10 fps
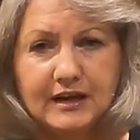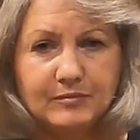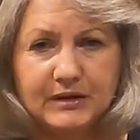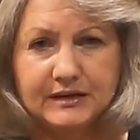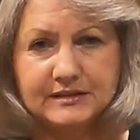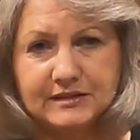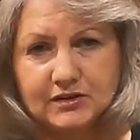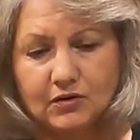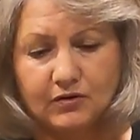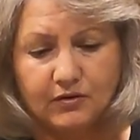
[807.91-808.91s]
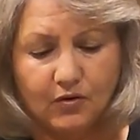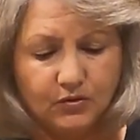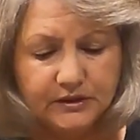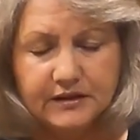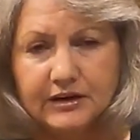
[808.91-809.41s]
because it's
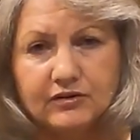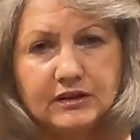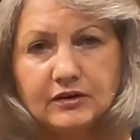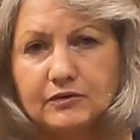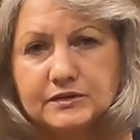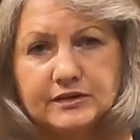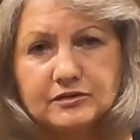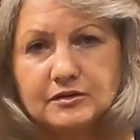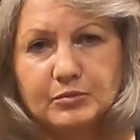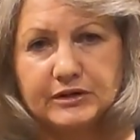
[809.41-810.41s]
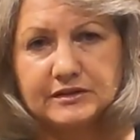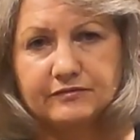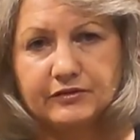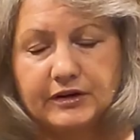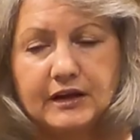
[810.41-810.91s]
only the area that goes under the presser
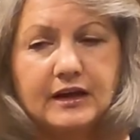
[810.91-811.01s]
foot.